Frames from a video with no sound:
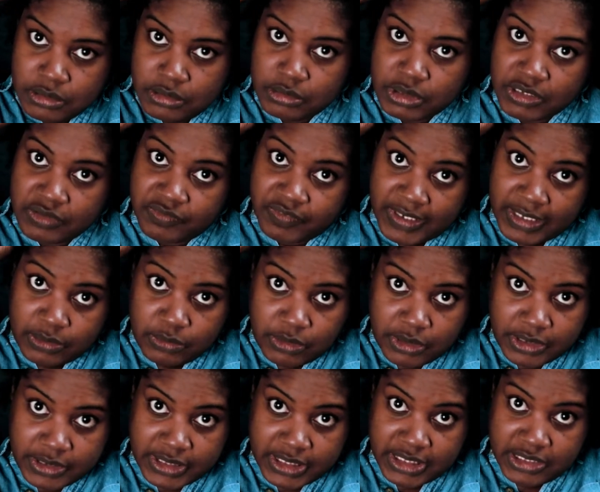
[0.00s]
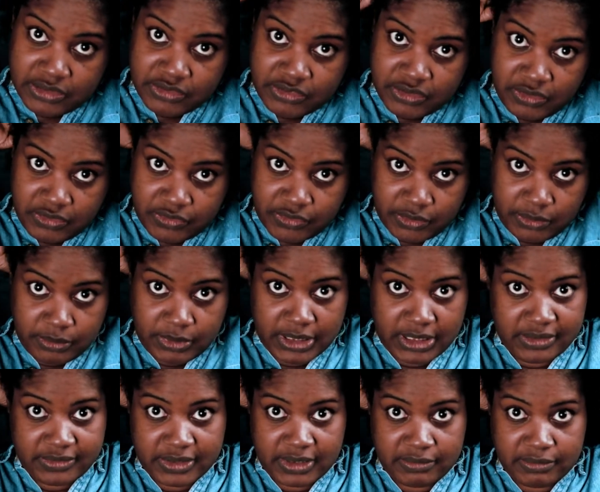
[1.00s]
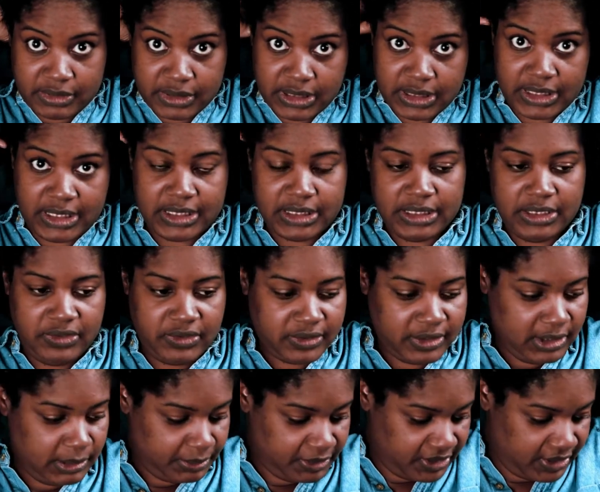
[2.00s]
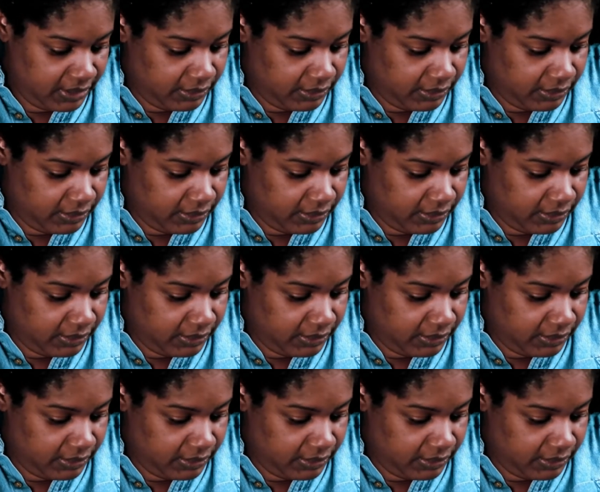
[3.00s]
You can follow her there. She's so nice. I really like these clips.